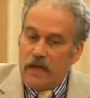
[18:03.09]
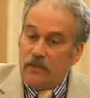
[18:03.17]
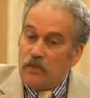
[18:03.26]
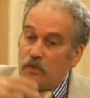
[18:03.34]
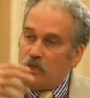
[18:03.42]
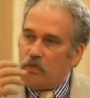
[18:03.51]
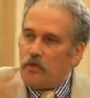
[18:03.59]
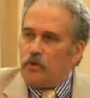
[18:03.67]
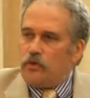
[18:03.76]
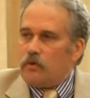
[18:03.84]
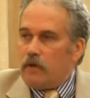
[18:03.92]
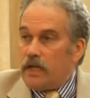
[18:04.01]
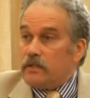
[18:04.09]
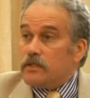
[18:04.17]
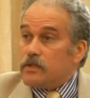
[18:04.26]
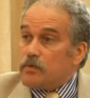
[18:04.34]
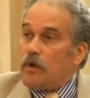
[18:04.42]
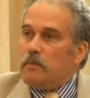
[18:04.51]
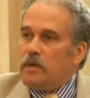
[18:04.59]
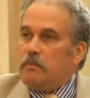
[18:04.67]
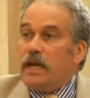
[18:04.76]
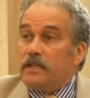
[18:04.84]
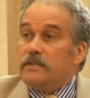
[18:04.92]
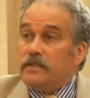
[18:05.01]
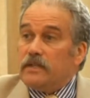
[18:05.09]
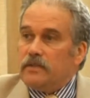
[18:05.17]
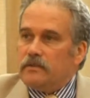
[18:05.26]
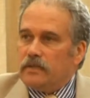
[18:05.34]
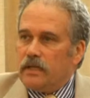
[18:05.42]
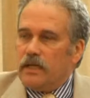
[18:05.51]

The third grant to Swami Magazine